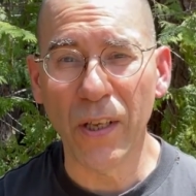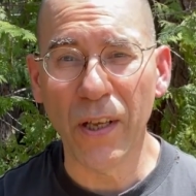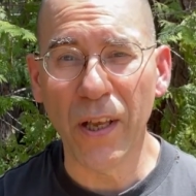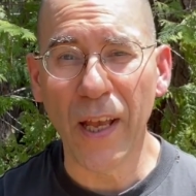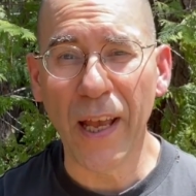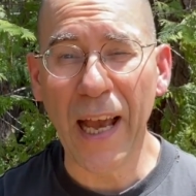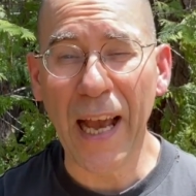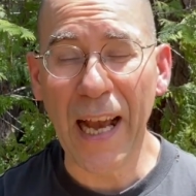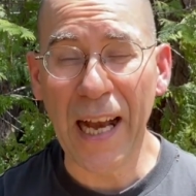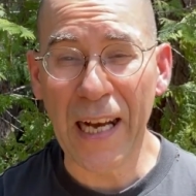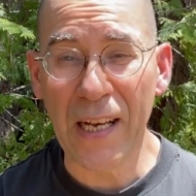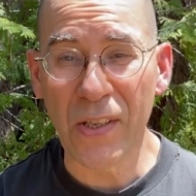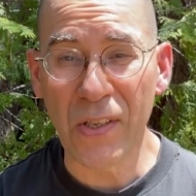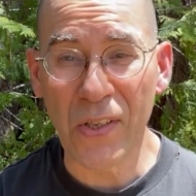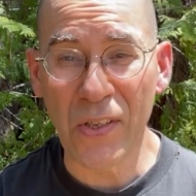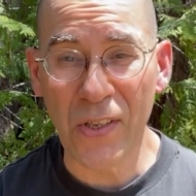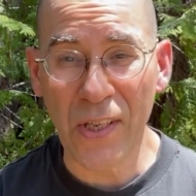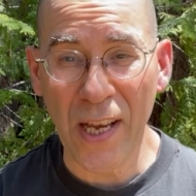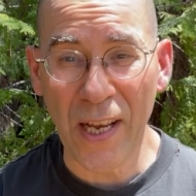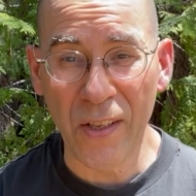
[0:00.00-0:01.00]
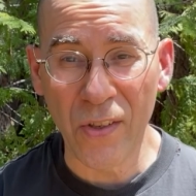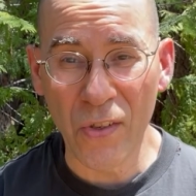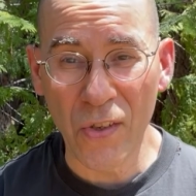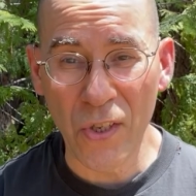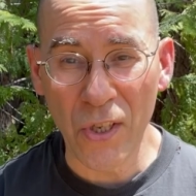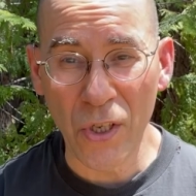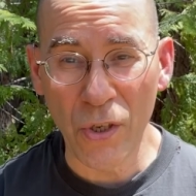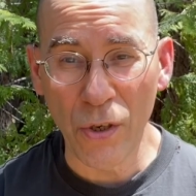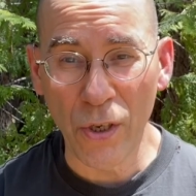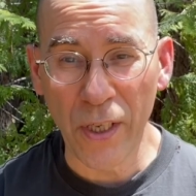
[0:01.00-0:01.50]
has sense
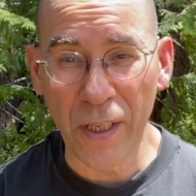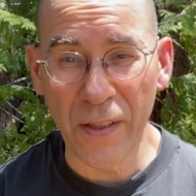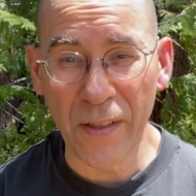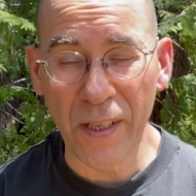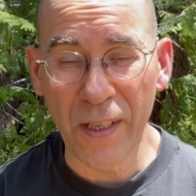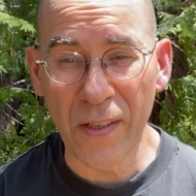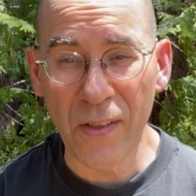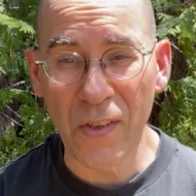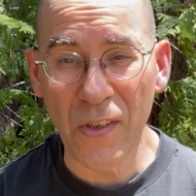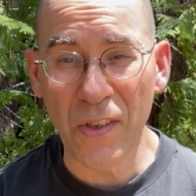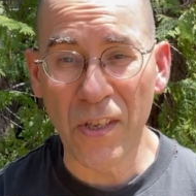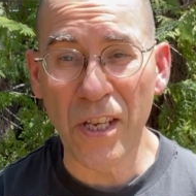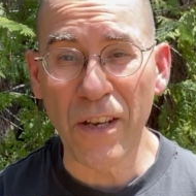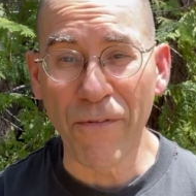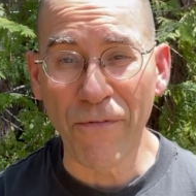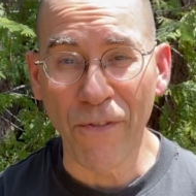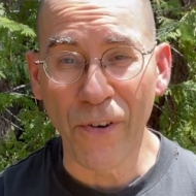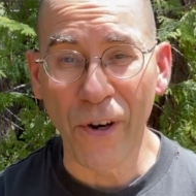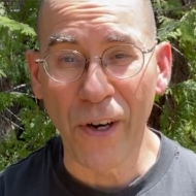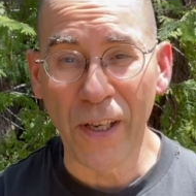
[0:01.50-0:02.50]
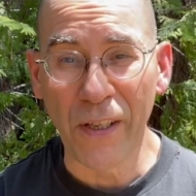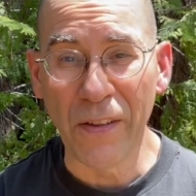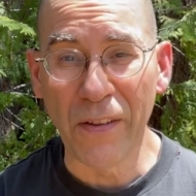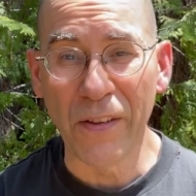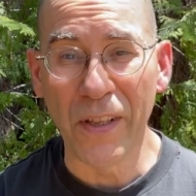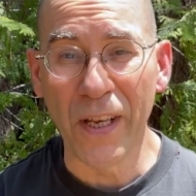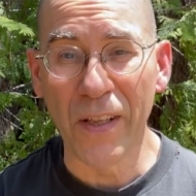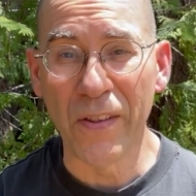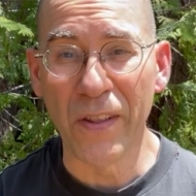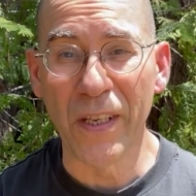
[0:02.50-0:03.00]
to it that's different
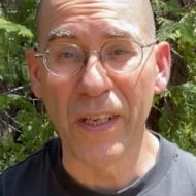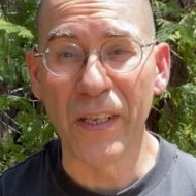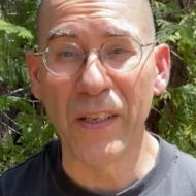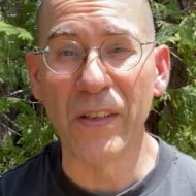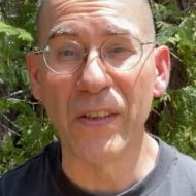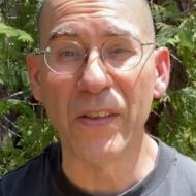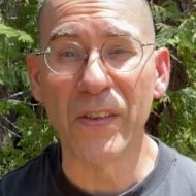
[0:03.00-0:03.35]
than the